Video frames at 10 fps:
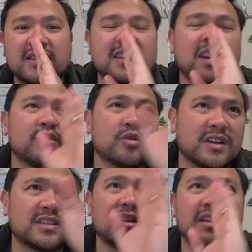It's either
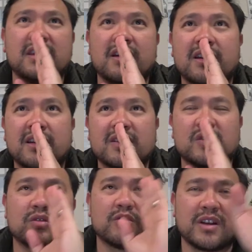directed at the audience
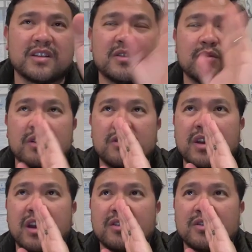or directed to another
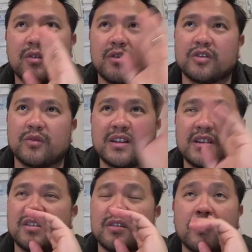character or
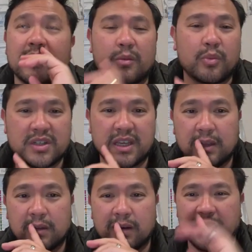directed to no one in
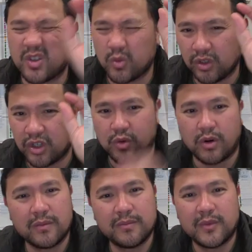particular. It's really short.